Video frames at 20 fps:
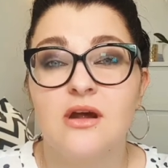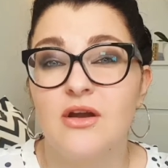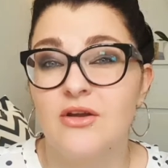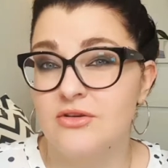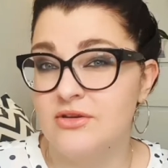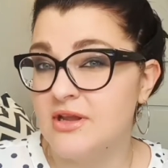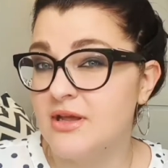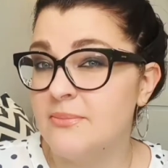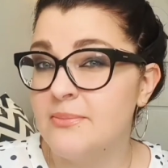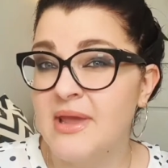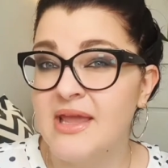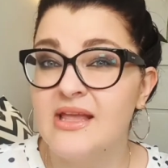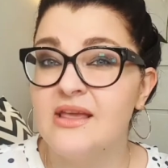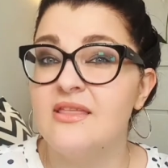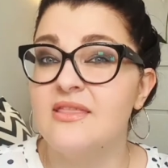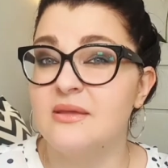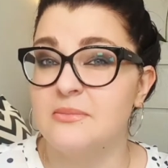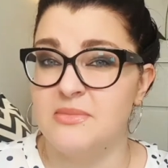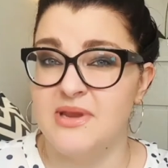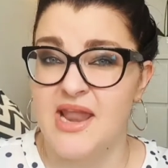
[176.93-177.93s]
Are you not
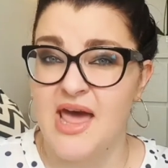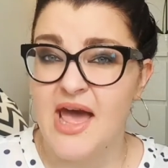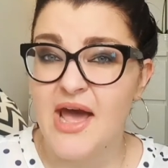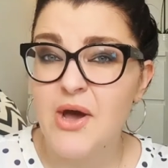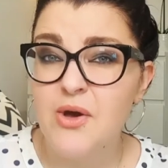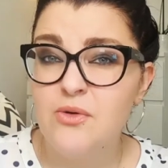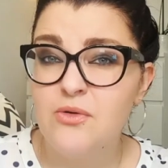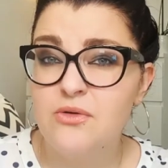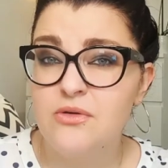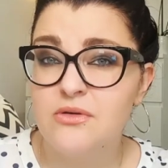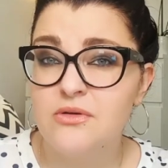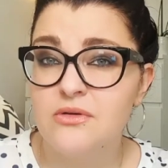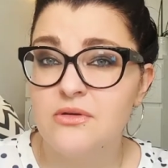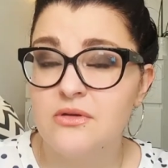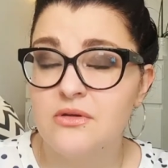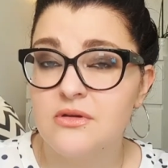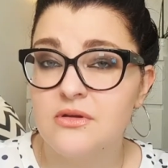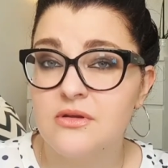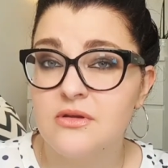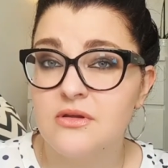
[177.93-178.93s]
making them now?
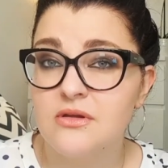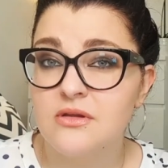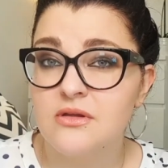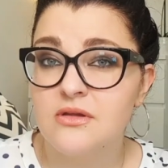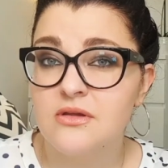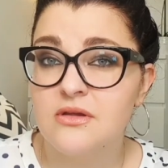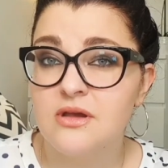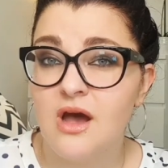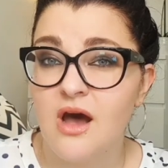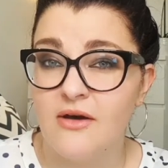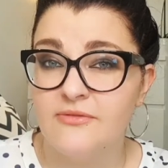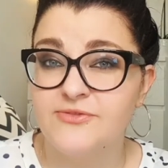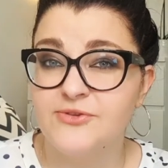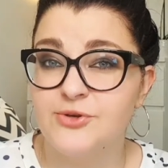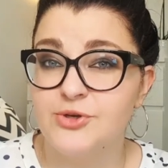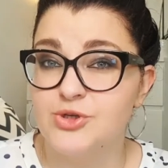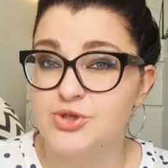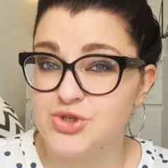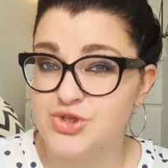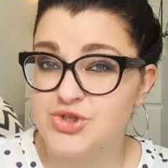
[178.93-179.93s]

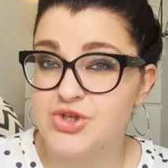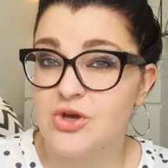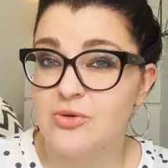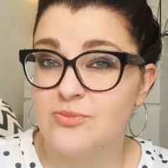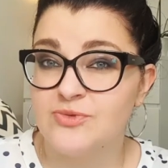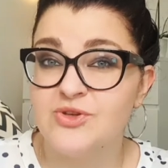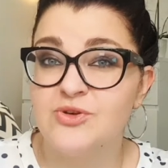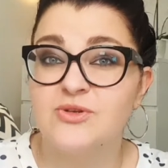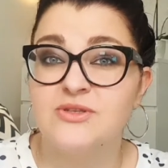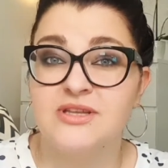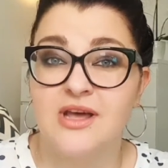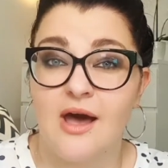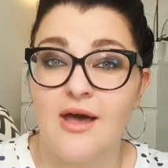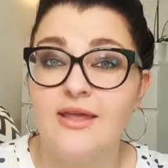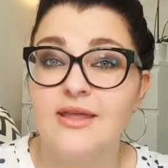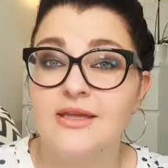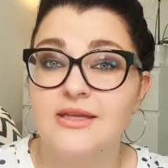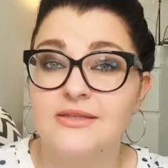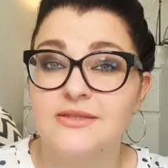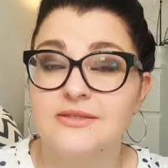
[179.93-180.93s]
After you stopped your
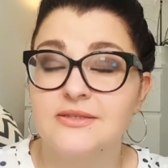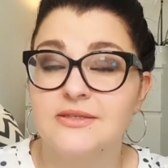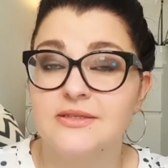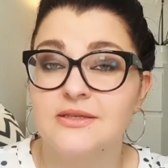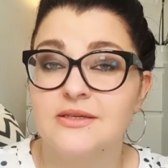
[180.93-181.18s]
diet?